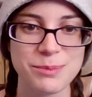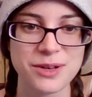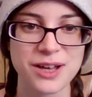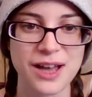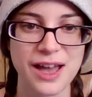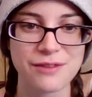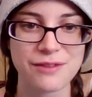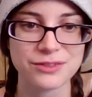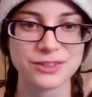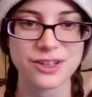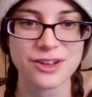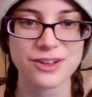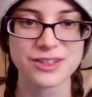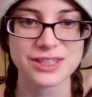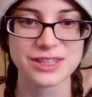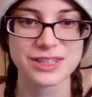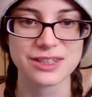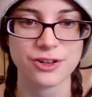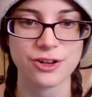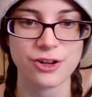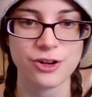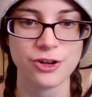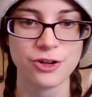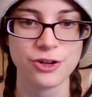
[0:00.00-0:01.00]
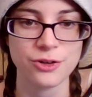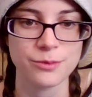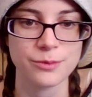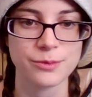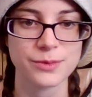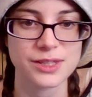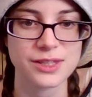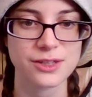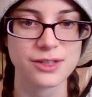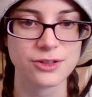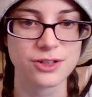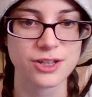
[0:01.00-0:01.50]
People have lost their
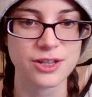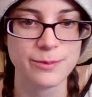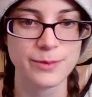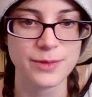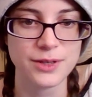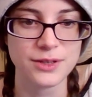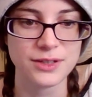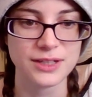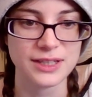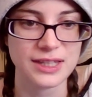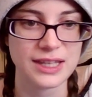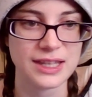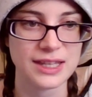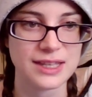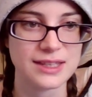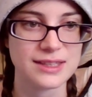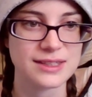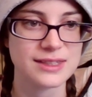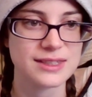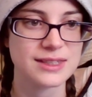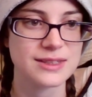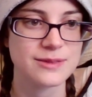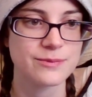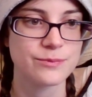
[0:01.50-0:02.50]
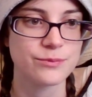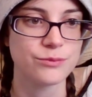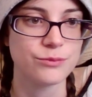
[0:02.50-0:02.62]
homes, their communities.